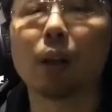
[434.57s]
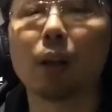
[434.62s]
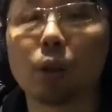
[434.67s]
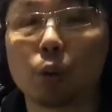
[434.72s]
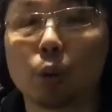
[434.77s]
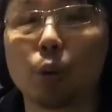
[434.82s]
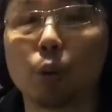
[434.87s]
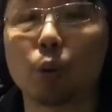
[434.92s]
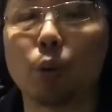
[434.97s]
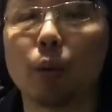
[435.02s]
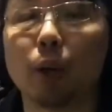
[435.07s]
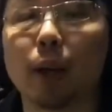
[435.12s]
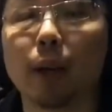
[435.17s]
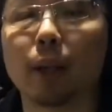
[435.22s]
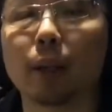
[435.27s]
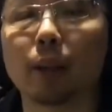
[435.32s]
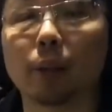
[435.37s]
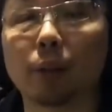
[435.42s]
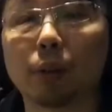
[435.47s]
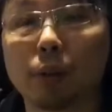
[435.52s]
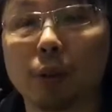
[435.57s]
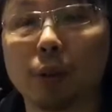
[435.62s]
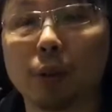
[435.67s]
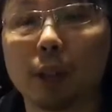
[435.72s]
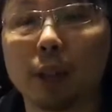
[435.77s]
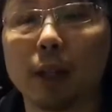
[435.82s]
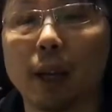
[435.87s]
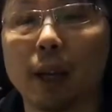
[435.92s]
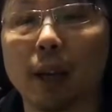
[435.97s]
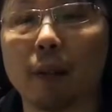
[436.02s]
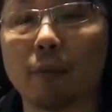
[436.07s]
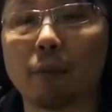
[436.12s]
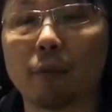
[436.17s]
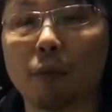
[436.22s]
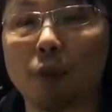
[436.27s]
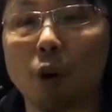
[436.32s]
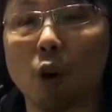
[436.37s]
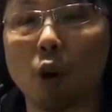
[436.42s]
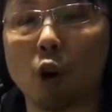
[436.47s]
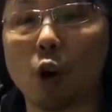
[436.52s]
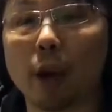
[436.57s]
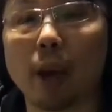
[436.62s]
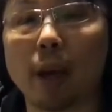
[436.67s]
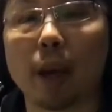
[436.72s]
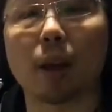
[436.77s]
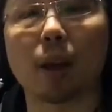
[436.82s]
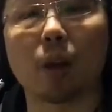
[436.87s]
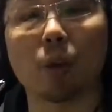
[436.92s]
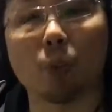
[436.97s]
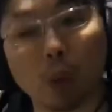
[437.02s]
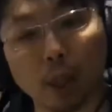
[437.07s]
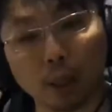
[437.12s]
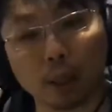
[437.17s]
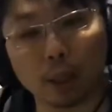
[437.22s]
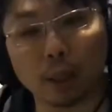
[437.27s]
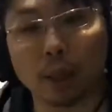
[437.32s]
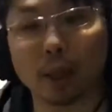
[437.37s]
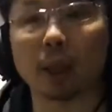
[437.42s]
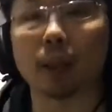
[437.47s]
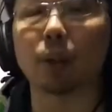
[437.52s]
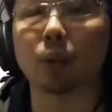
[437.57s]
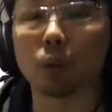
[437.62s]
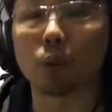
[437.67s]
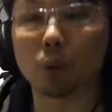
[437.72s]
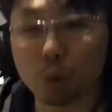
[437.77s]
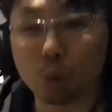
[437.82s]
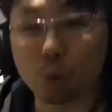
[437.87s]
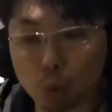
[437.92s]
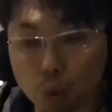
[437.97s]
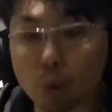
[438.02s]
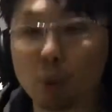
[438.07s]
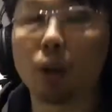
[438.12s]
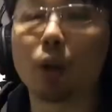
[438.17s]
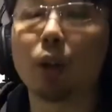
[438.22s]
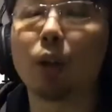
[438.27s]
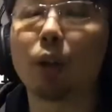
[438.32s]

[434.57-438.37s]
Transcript: 2 and 3 and 4 and 1 and 2,